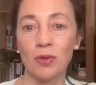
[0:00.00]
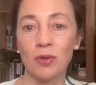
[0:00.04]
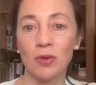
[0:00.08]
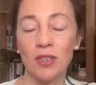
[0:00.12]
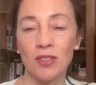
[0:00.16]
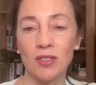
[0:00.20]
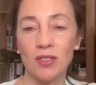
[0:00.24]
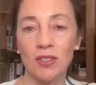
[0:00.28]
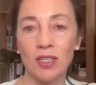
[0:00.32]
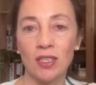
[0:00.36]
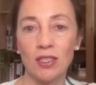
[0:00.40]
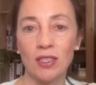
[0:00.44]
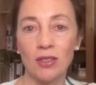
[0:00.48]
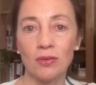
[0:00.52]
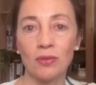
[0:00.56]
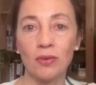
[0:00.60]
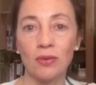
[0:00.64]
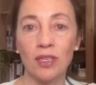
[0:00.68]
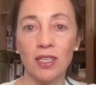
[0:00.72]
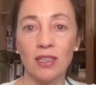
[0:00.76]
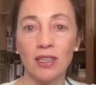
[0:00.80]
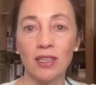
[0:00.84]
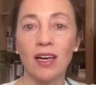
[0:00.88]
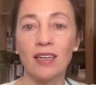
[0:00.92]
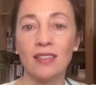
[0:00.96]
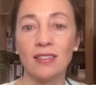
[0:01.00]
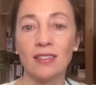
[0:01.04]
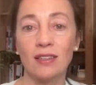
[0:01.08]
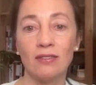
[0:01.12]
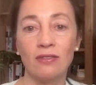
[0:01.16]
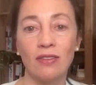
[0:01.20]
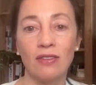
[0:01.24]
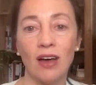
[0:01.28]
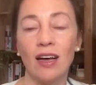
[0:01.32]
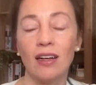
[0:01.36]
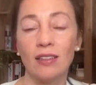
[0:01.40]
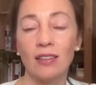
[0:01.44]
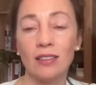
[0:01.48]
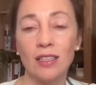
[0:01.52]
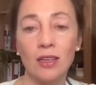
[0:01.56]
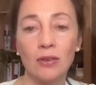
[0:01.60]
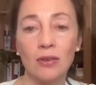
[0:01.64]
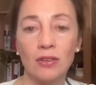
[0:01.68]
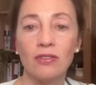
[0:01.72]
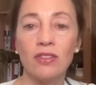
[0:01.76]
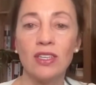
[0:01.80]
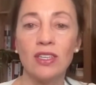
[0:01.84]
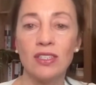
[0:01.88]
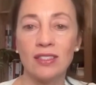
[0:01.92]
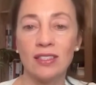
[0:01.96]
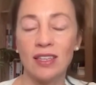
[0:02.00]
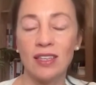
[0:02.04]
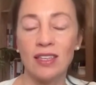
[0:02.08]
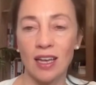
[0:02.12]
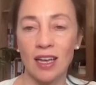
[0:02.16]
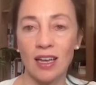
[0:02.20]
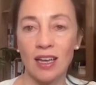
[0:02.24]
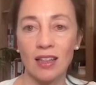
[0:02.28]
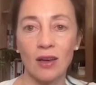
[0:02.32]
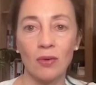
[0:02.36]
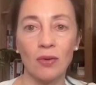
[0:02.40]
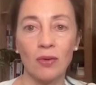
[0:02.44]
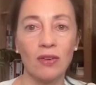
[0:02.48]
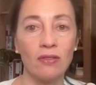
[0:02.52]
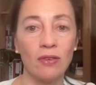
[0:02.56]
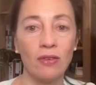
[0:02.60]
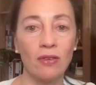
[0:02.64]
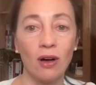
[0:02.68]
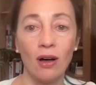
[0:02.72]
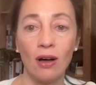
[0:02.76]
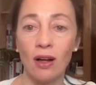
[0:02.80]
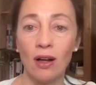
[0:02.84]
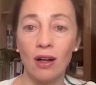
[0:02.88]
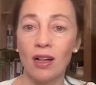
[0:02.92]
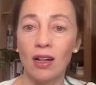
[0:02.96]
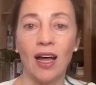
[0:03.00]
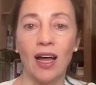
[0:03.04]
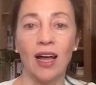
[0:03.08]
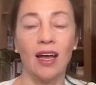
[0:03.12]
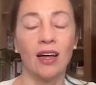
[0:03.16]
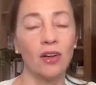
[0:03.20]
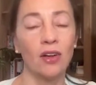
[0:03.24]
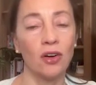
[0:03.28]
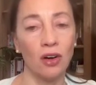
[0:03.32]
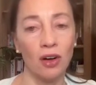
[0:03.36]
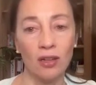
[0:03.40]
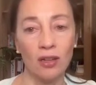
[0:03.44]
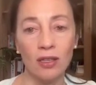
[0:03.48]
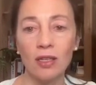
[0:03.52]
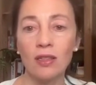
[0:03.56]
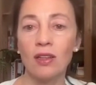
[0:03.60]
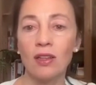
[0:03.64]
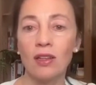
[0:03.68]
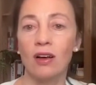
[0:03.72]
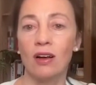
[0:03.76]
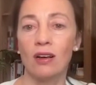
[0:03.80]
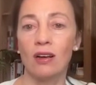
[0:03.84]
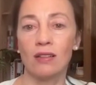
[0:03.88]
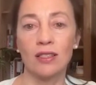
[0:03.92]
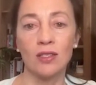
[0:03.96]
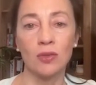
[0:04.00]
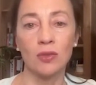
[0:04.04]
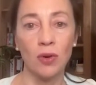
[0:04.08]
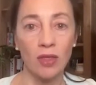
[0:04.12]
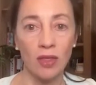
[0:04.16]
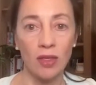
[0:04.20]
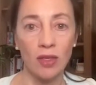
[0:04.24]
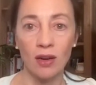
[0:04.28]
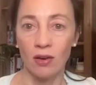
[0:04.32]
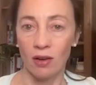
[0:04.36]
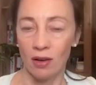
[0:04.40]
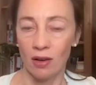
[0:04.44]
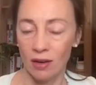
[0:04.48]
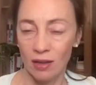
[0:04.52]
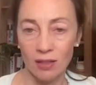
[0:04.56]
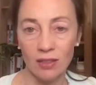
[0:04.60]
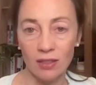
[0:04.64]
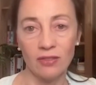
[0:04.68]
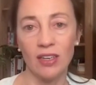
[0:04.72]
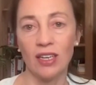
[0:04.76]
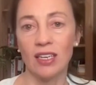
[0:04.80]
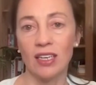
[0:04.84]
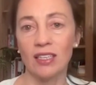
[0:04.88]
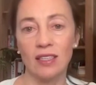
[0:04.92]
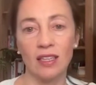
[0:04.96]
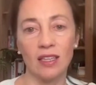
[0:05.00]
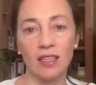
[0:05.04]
We just need to realize the value of this thing that we've all had all along that's within all of us.